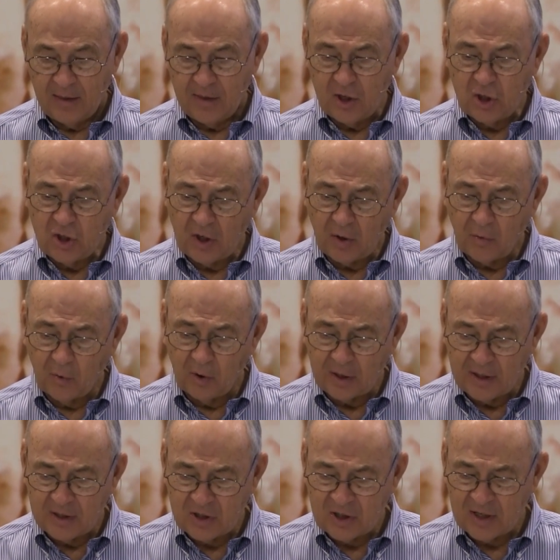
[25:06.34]
The general
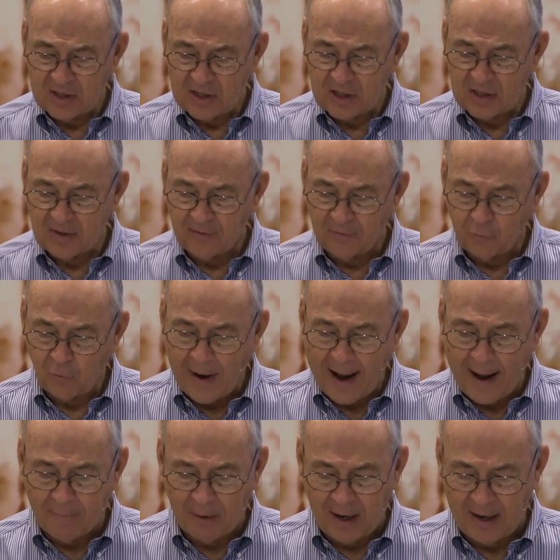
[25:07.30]
consensus of
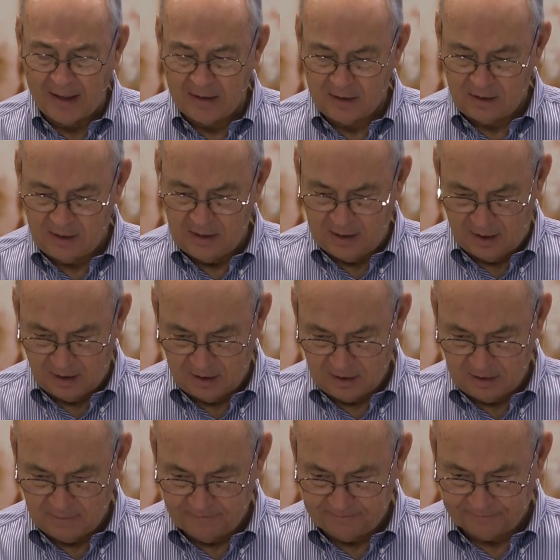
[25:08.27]
rabbis
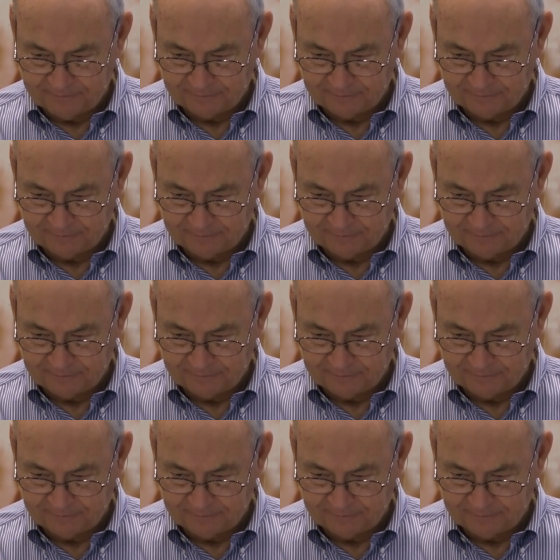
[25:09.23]
is